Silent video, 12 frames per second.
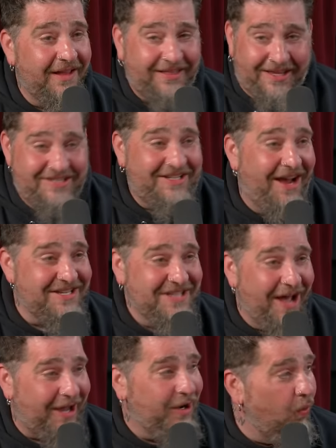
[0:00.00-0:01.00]
like, this guy's
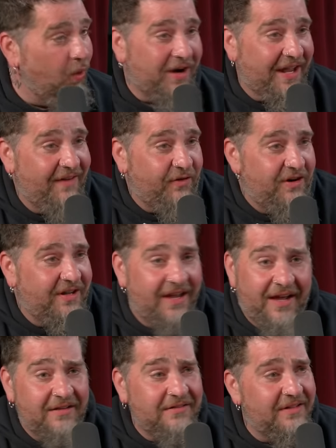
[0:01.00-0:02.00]
not going to work ever
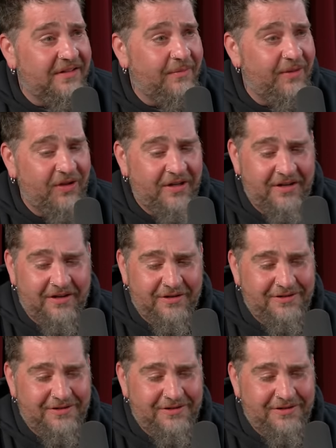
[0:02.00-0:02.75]
again in a million years.